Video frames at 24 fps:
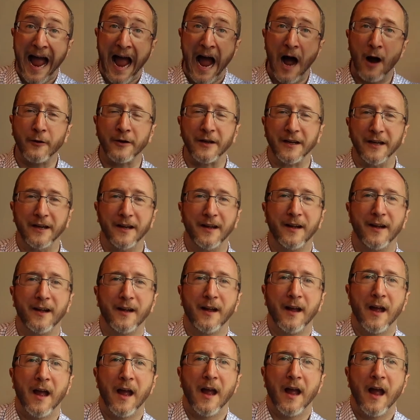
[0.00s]
Howdy!
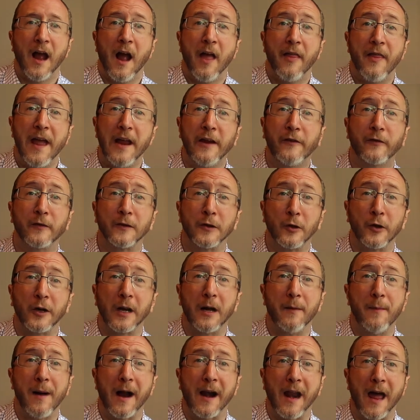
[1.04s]
Thanks for
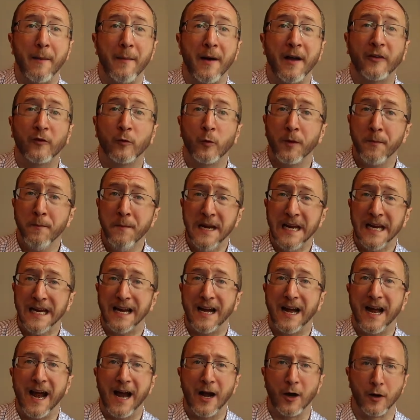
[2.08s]
learning about MS with
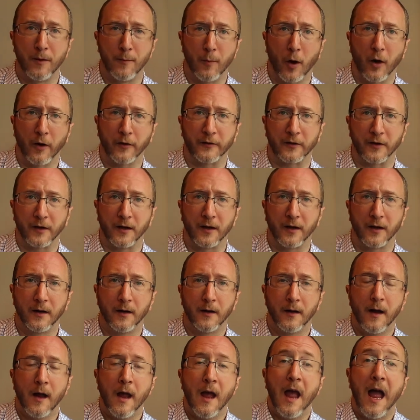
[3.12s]
me, Aaron Boster.
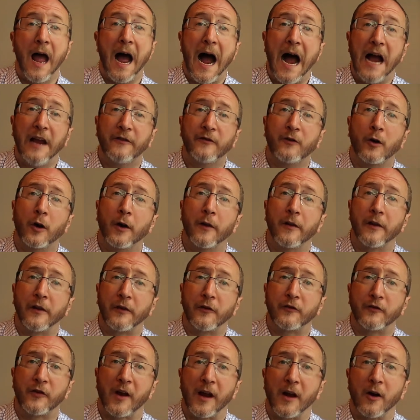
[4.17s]
I started
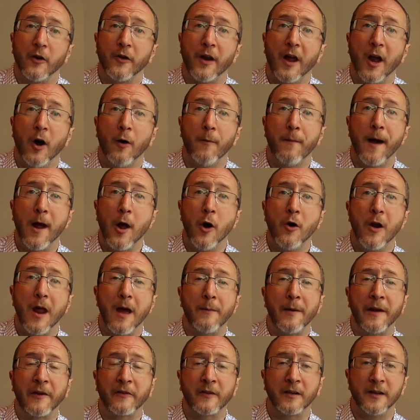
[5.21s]
this channel to help my own
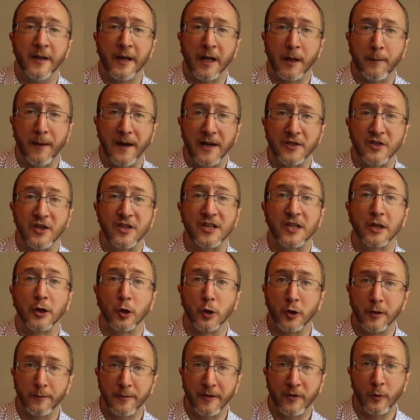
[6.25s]
MS clinic patients
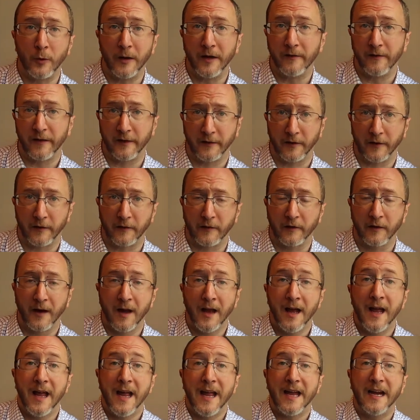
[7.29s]
learn between visits,
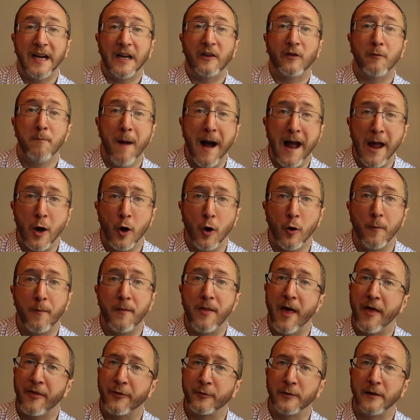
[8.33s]
and it's my
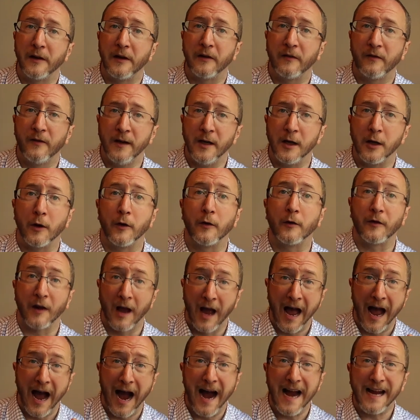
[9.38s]
hope that through these videos,
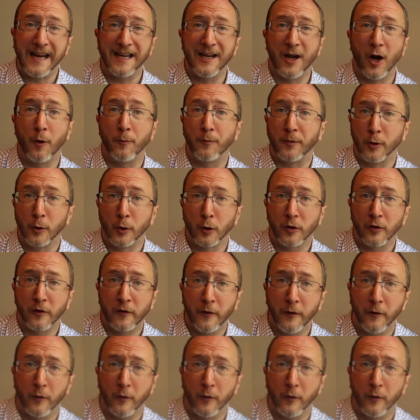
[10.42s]
I can help you learn